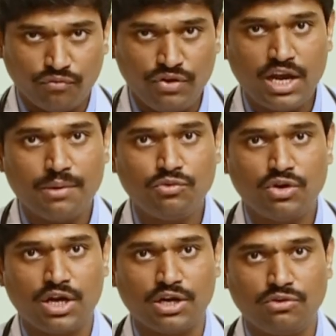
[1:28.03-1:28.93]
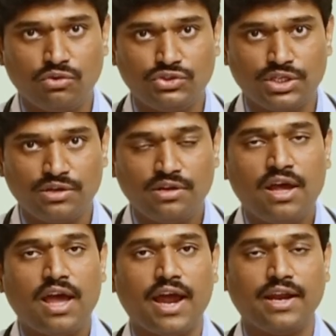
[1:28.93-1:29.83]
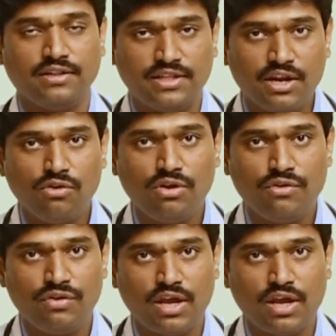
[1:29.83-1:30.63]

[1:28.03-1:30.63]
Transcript: we come to a conclusion, and then only we